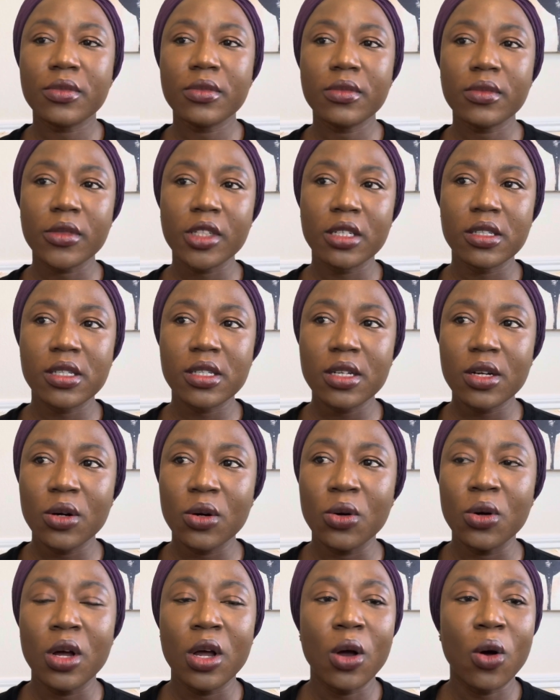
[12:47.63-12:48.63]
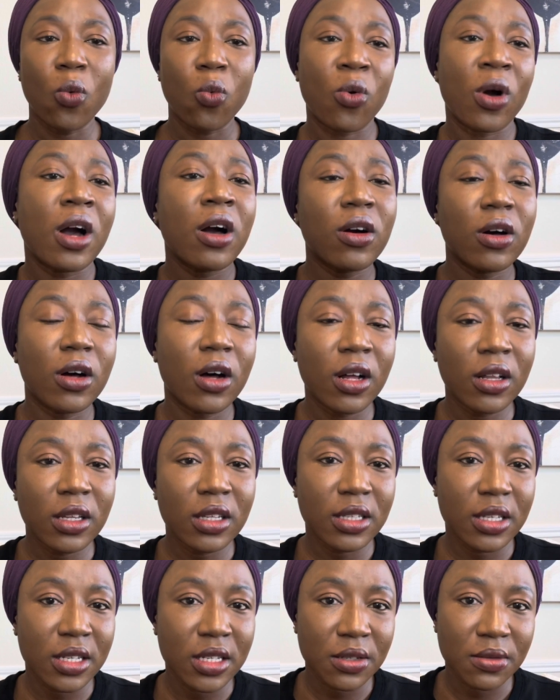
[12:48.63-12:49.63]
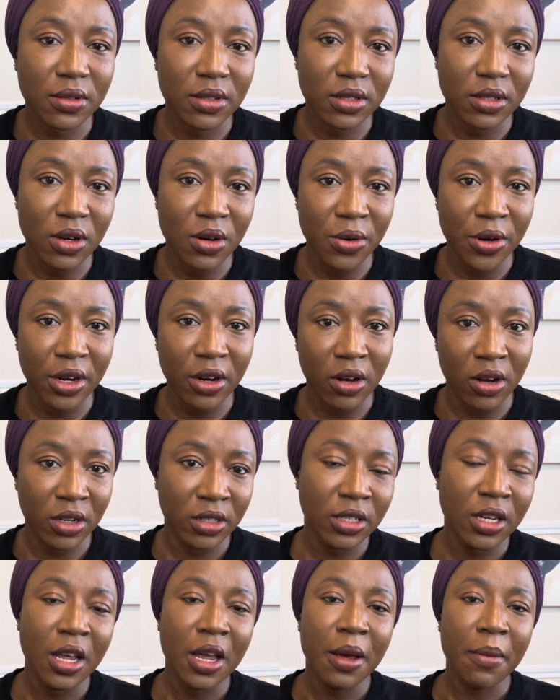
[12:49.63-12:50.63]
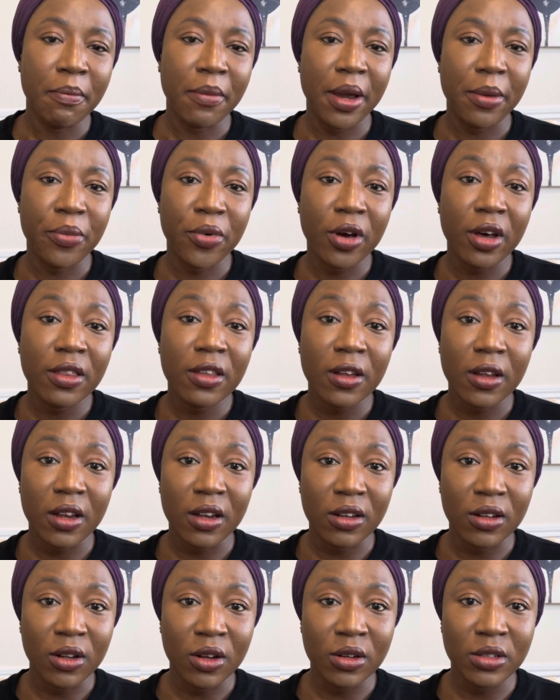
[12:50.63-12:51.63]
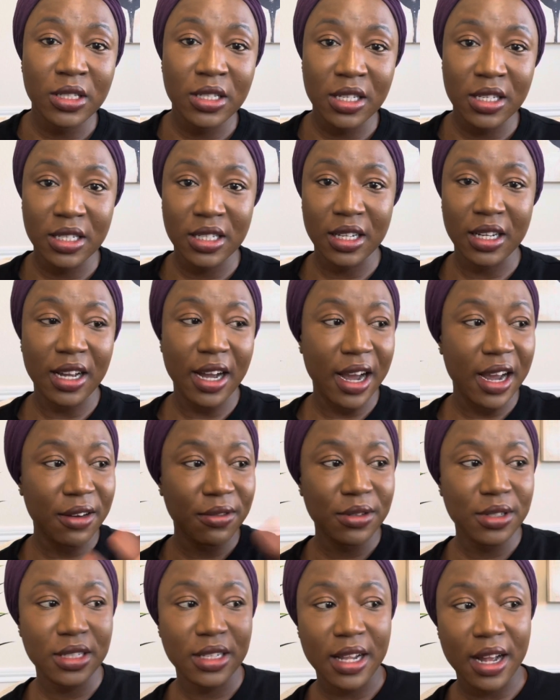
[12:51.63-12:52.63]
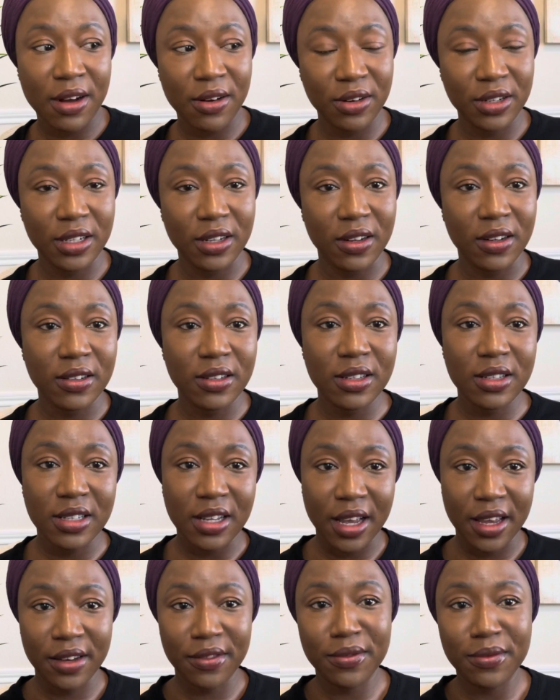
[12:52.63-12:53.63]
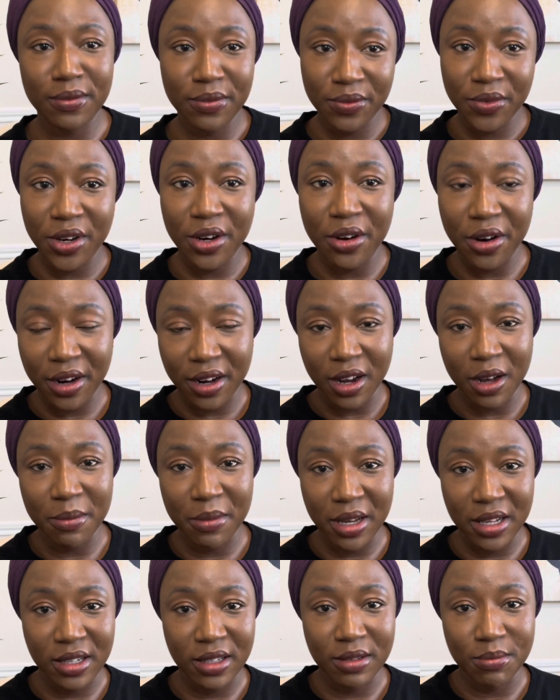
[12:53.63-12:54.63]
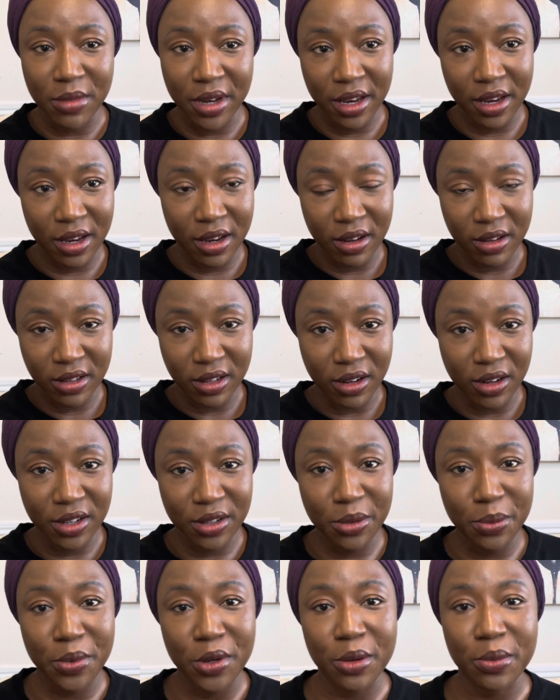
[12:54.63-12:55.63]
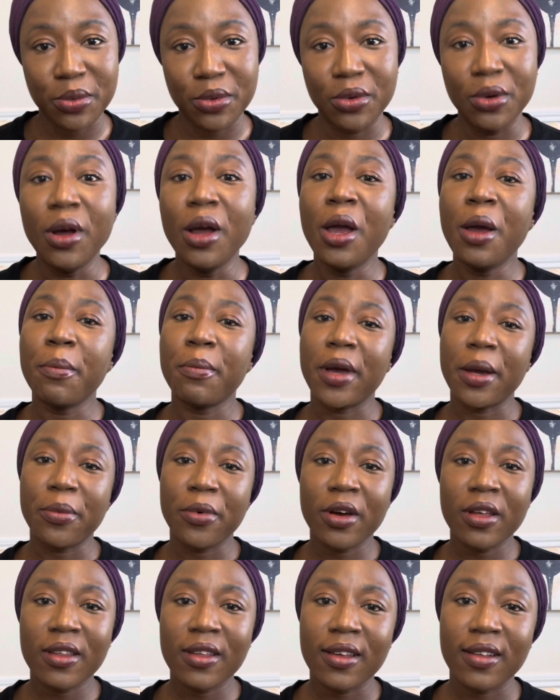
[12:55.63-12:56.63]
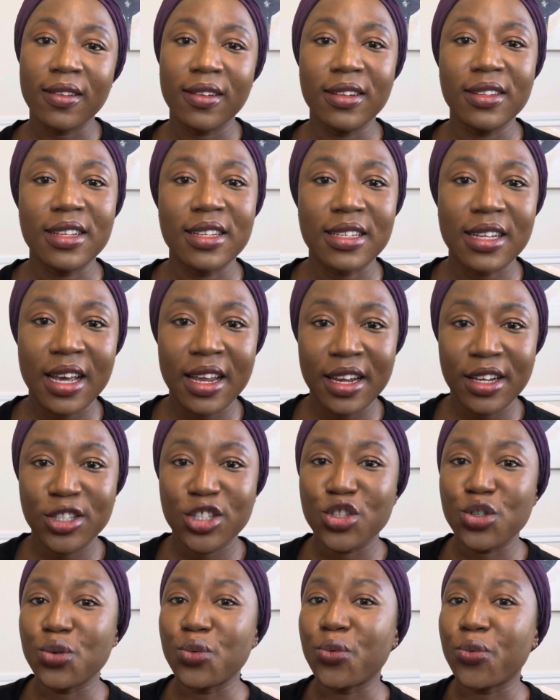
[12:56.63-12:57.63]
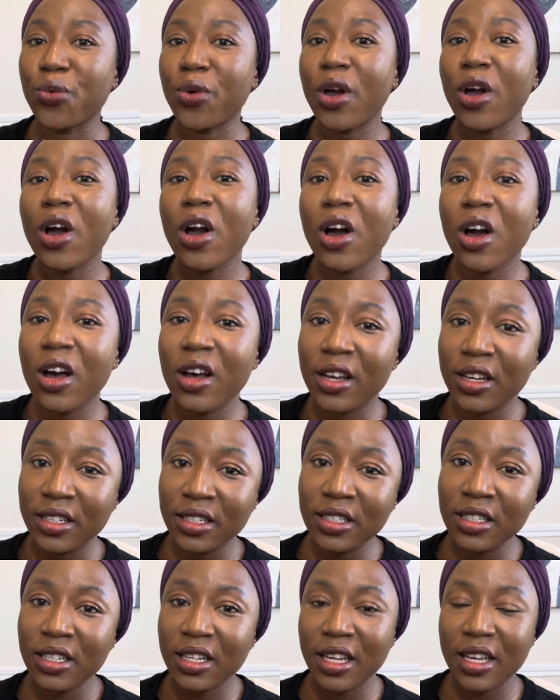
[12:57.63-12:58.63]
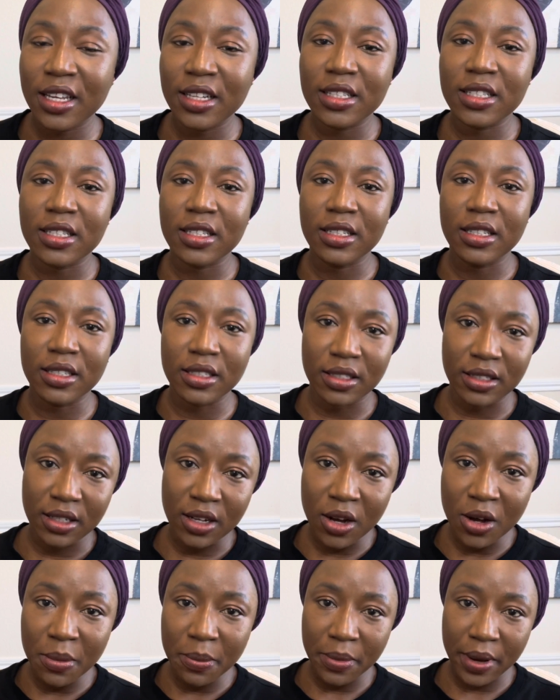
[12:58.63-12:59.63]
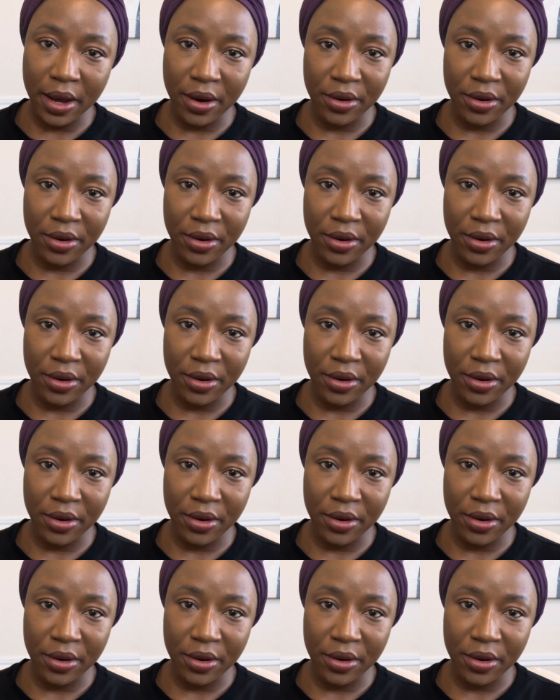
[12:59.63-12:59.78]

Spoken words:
So while all of this was going on, my brother-in-law, since the guy was now on the other side figuring out the other people, my brother-in-law decided to run into the compound,